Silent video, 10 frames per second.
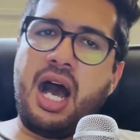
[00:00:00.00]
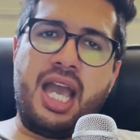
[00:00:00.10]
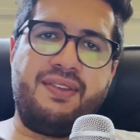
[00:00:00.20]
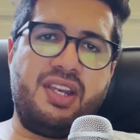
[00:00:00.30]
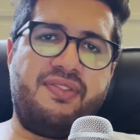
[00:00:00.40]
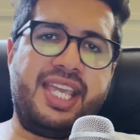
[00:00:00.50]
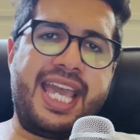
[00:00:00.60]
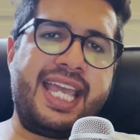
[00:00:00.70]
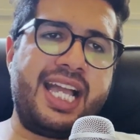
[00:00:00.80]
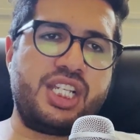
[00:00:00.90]
even if you
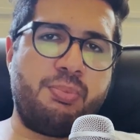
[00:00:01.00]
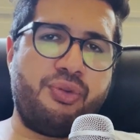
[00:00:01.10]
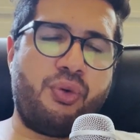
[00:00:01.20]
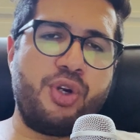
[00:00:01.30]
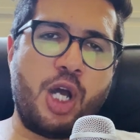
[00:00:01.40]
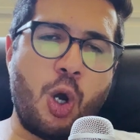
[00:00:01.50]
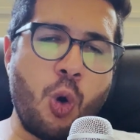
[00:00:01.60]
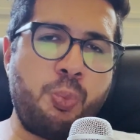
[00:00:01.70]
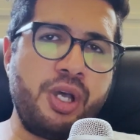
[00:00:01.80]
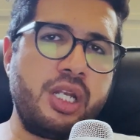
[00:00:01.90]
can't catch it before the
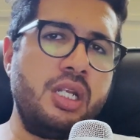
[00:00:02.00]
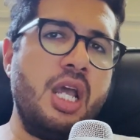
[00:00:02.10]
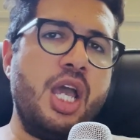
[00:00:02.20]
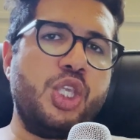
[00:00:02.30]
open,